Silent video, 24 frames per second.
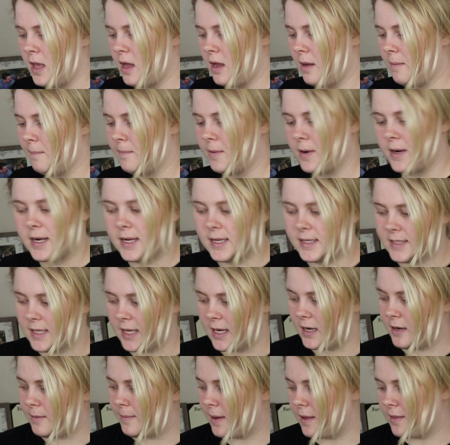I'm pretty
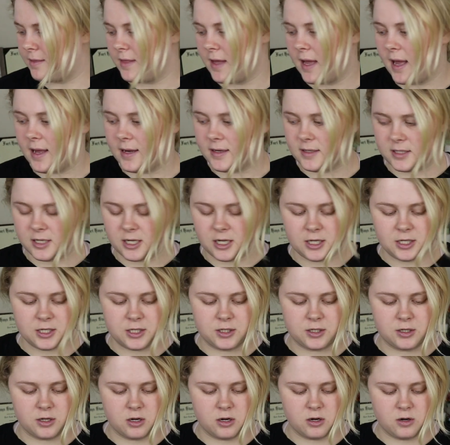excited about that.
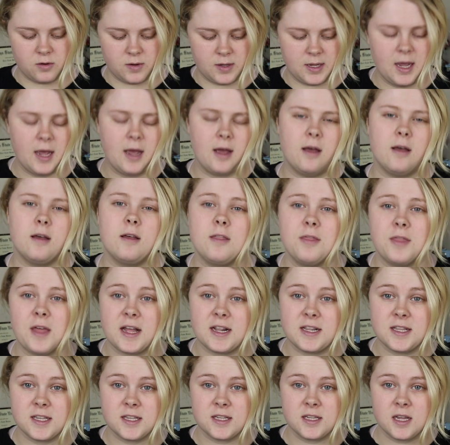So yeah,
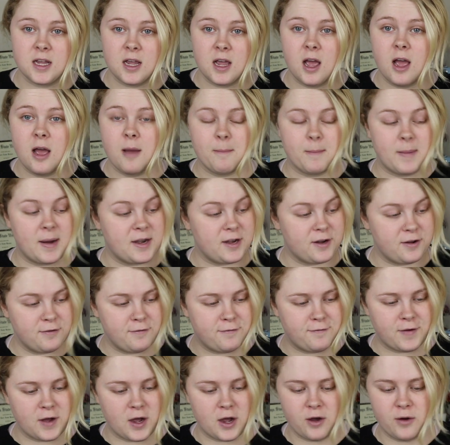that's my new
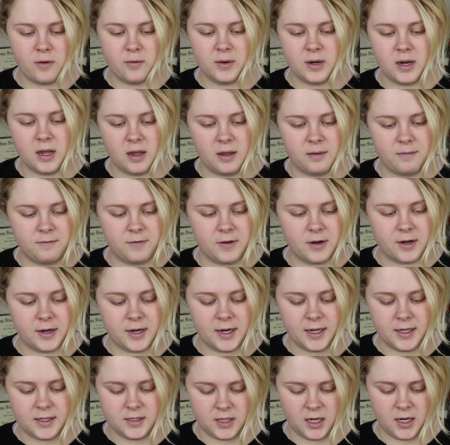phone. I'm very
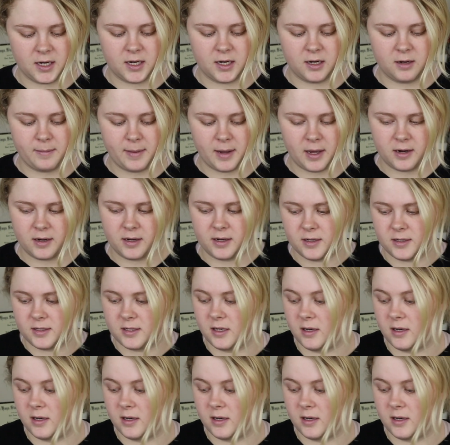excited about it.